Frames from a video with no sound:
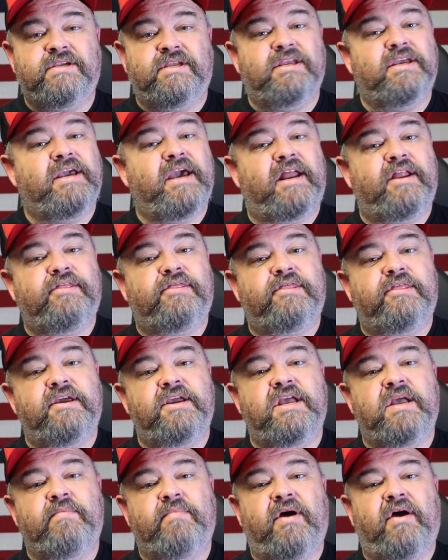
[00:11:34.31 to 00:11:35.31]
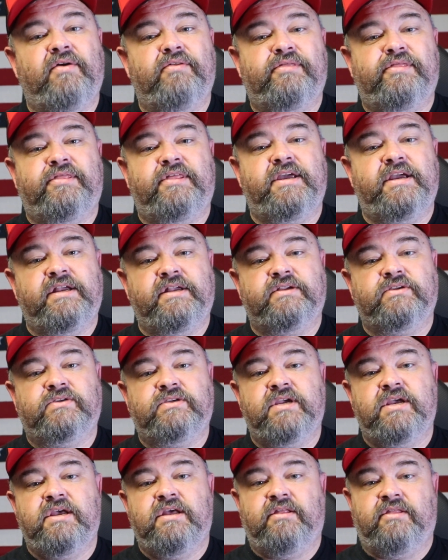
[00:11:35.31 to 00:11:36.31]
and you got to think about
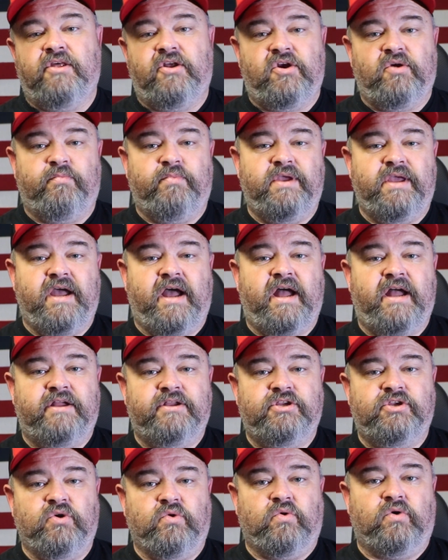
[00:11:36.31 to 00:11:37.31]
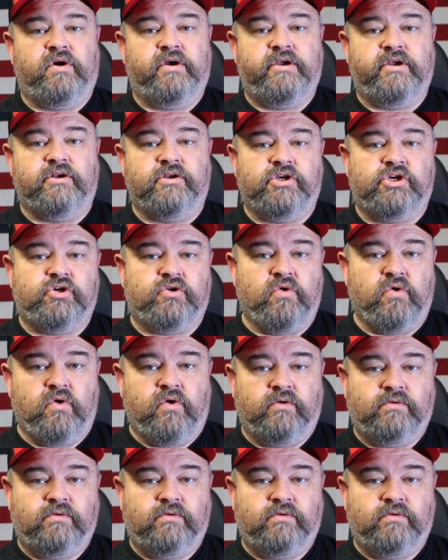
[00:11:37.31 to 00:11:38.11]
things that are beyond your control.